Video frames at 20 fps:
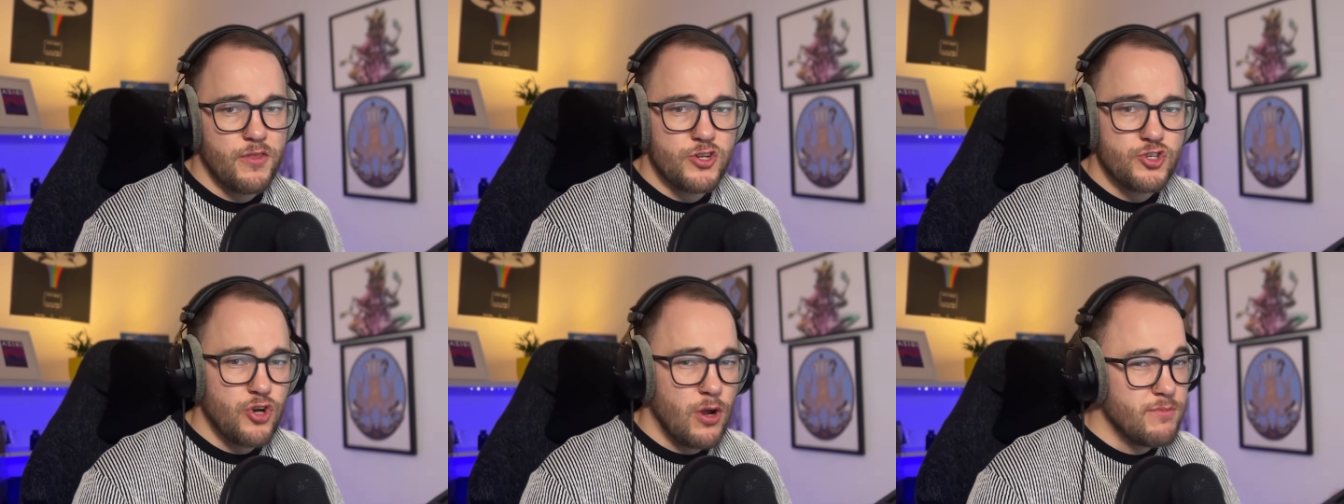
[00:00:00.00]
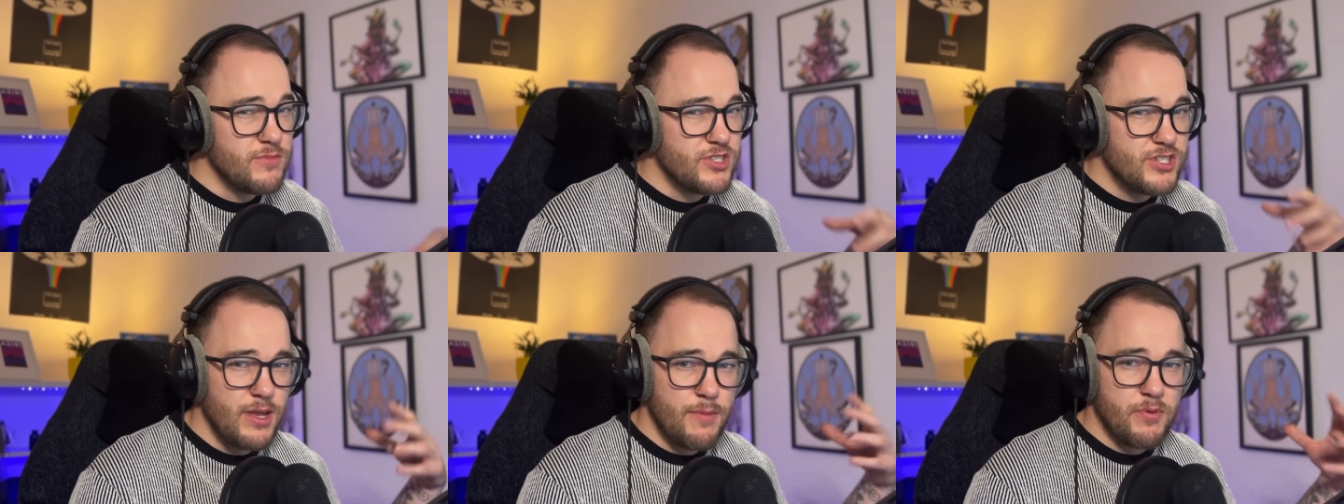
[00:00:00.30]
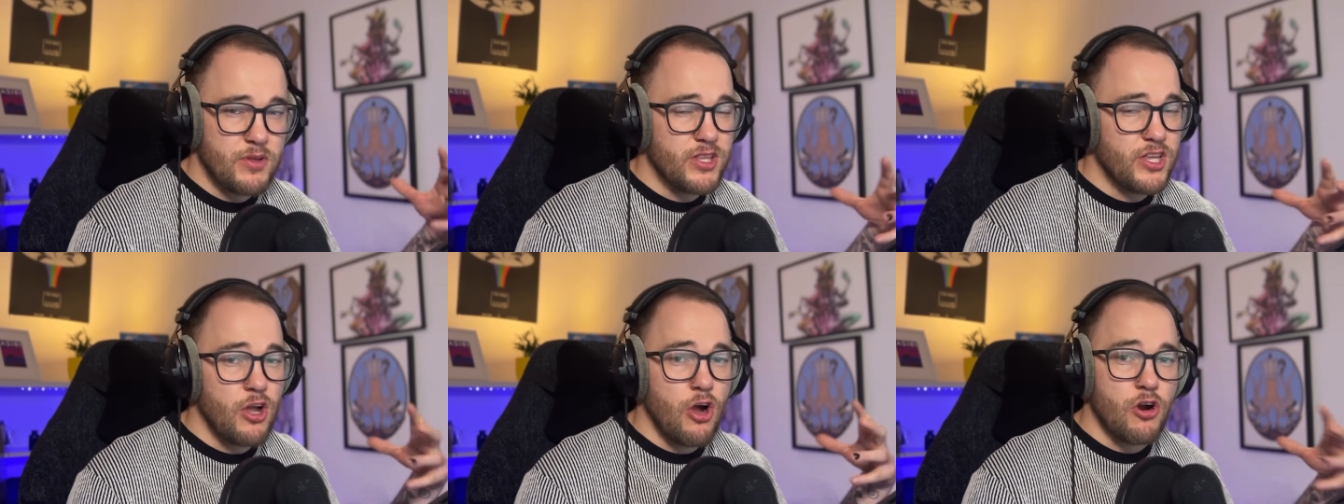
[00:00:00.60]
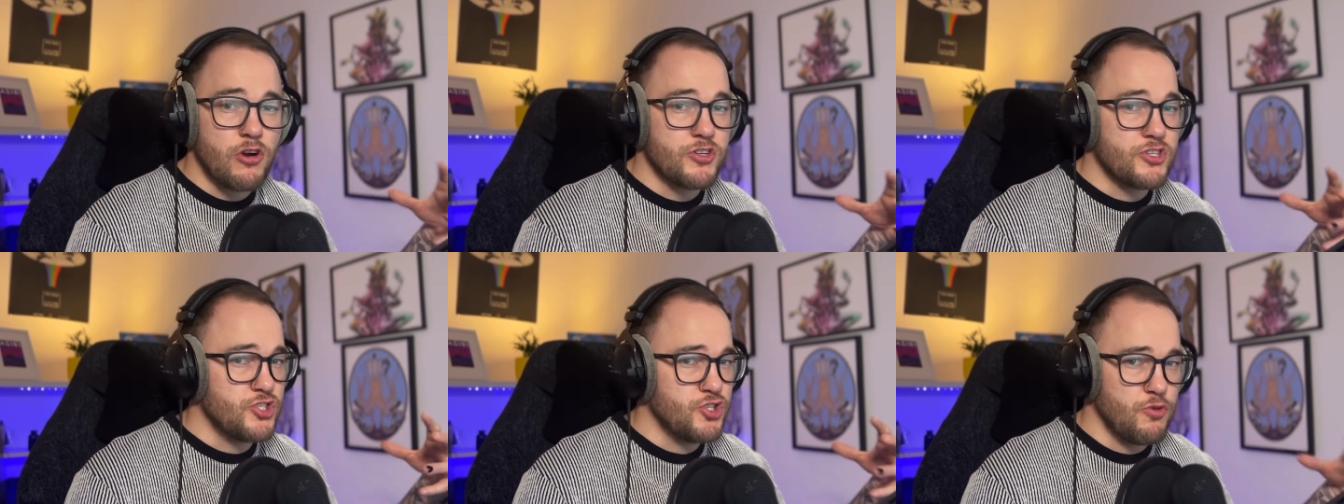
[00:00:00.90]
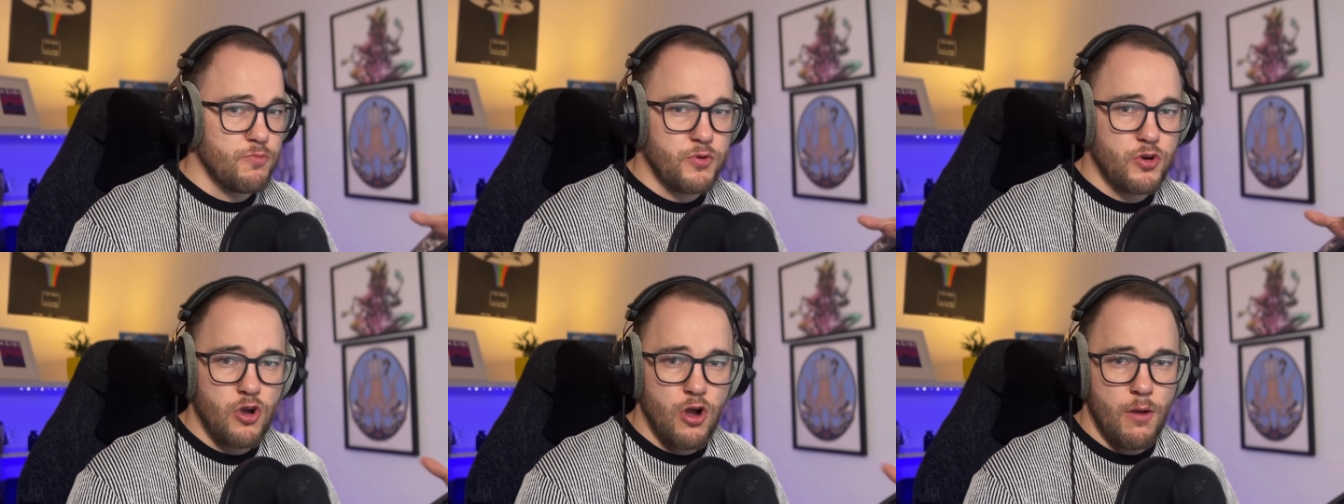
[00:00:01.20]
the drums typically aren't
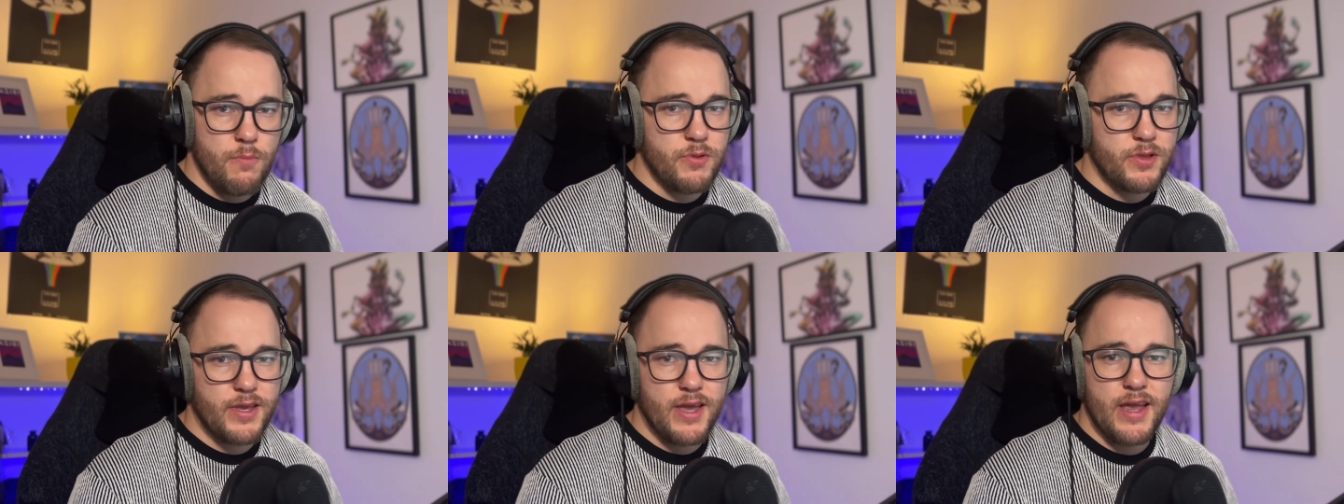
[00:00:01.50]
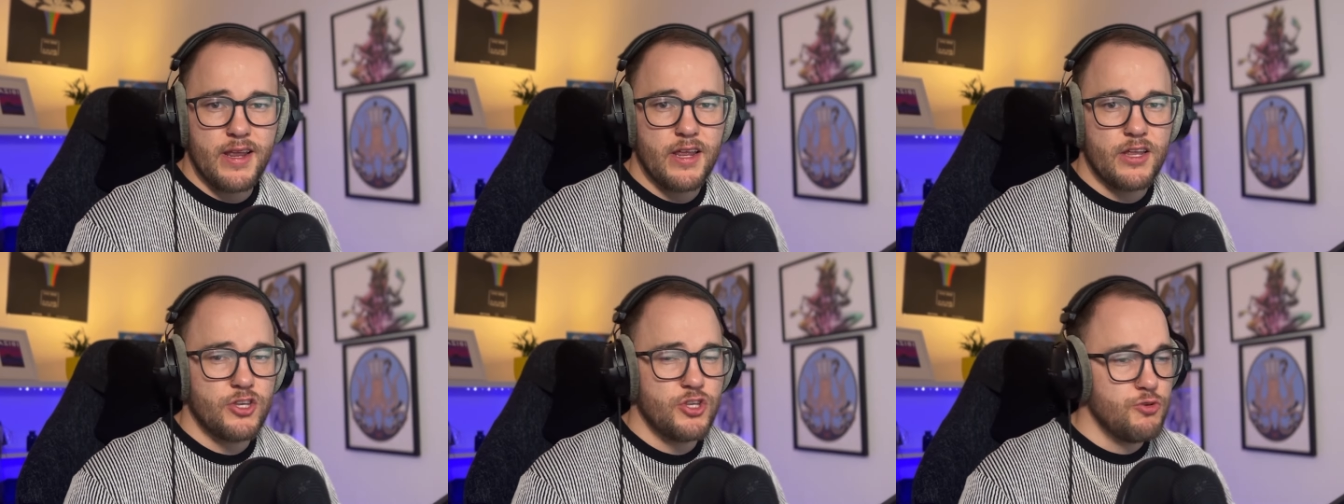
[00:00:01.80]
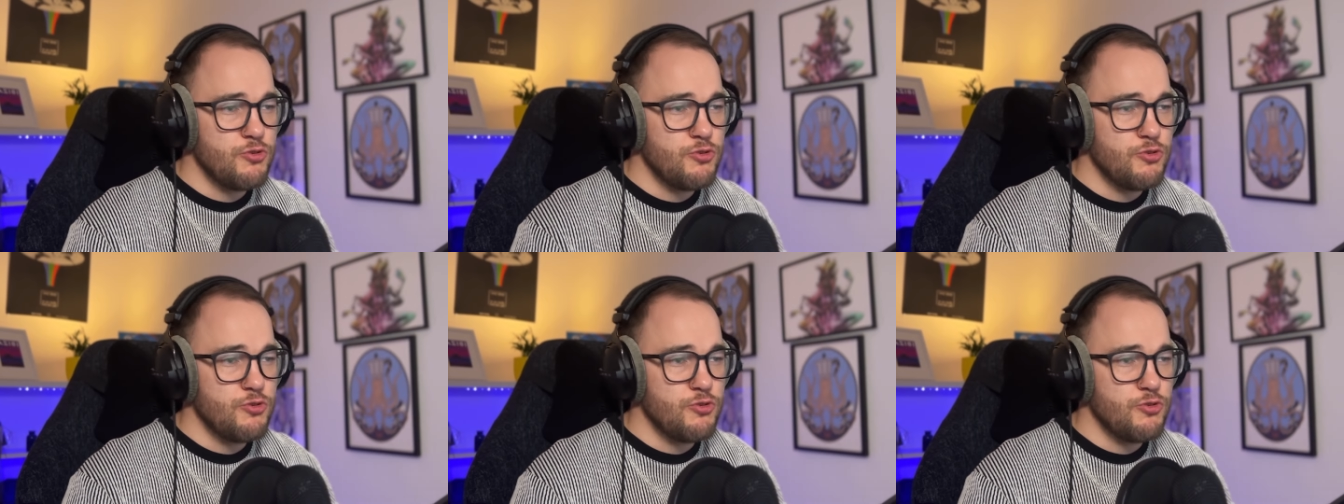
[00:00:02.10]
super complicated.